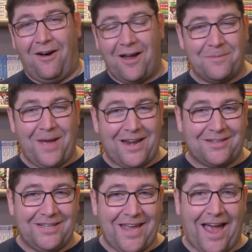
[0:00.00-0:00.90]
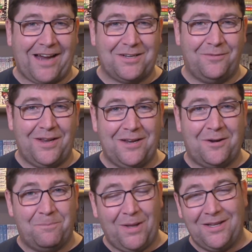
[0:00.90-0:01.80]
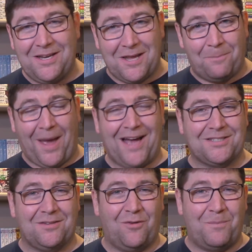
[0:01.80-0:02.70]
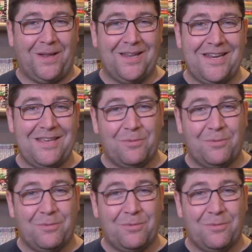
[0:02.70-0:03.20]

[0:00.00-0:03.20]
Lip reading: automatically activated ability, a passive ability,